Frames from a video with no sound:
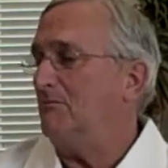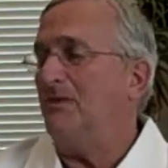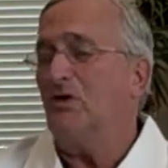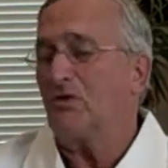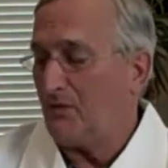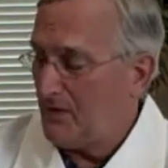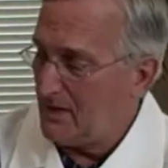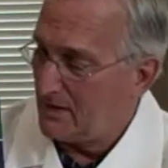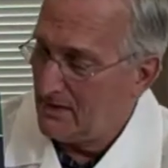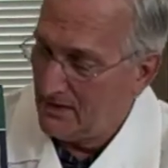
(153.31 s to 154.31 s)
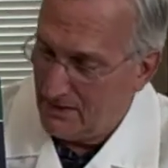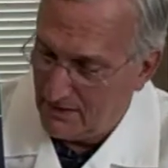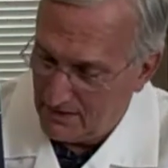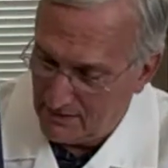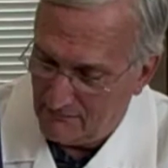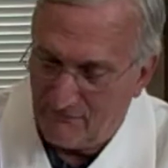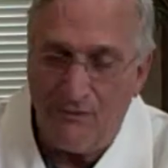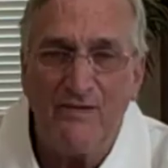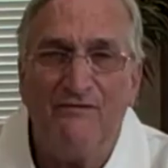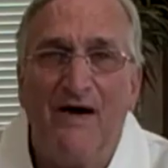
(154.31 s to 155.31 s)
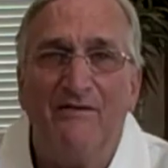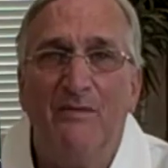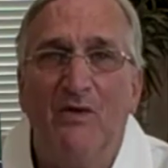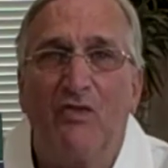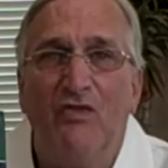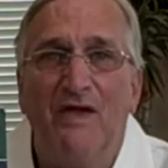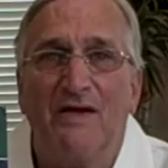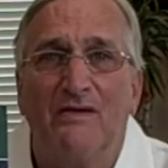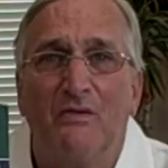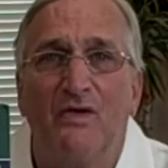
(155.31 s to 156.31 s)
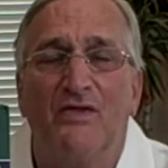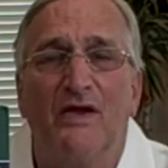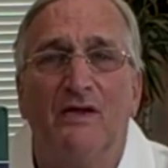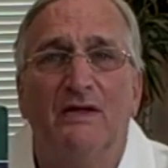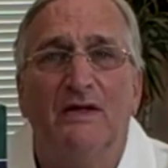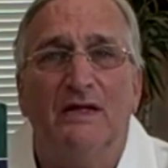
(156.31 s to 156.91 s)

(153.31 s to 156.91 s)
Mill Creek, 45 mil thick with a